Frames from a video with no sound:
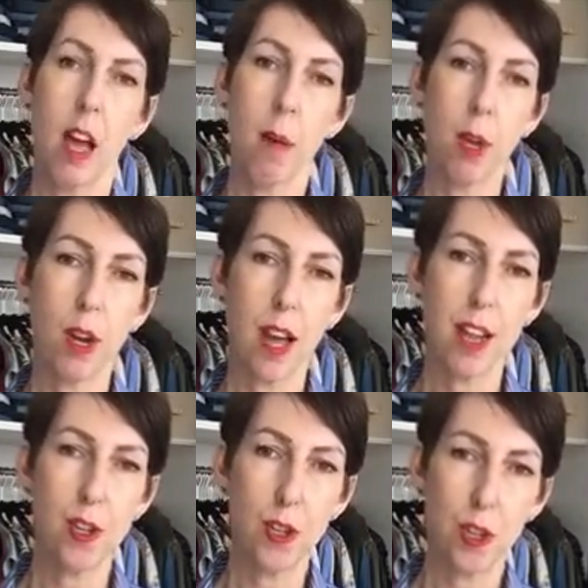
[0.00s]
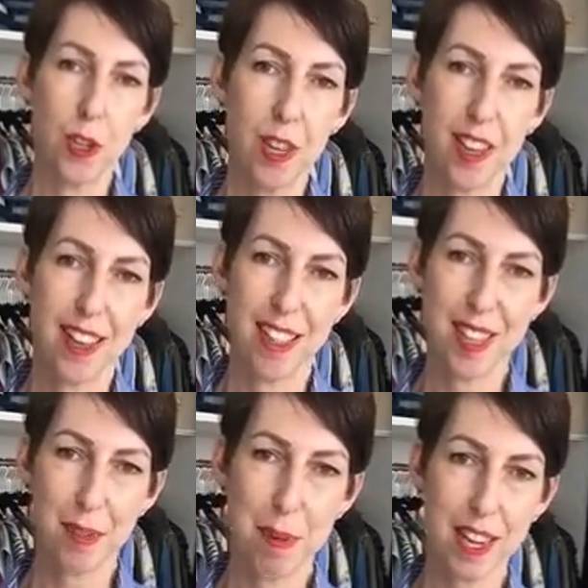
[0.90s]
I'm going to undo
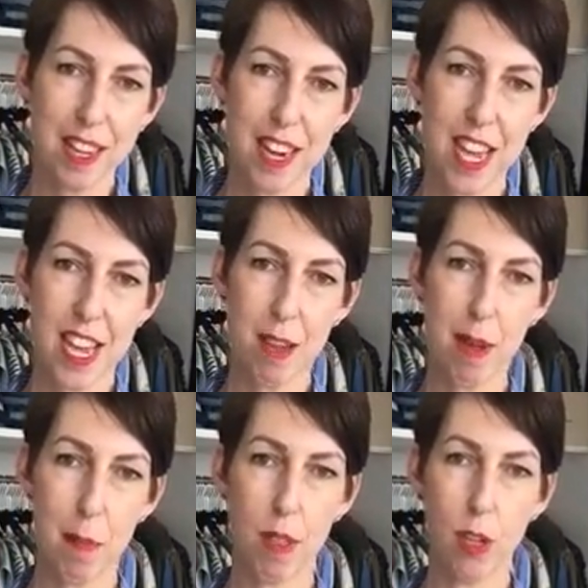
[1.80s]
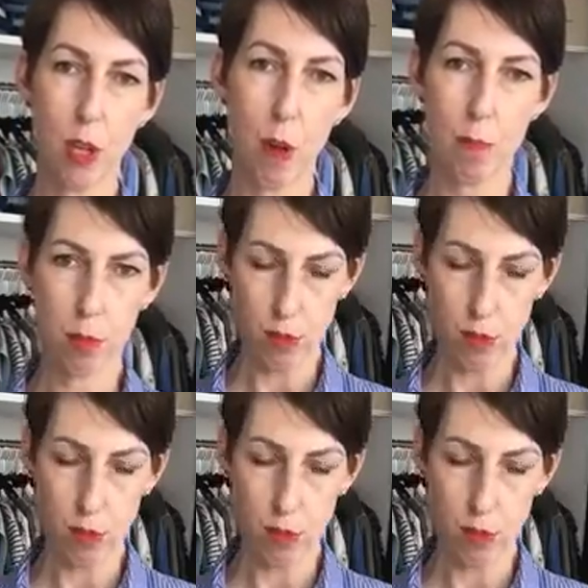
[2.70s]
this button here, maybe the top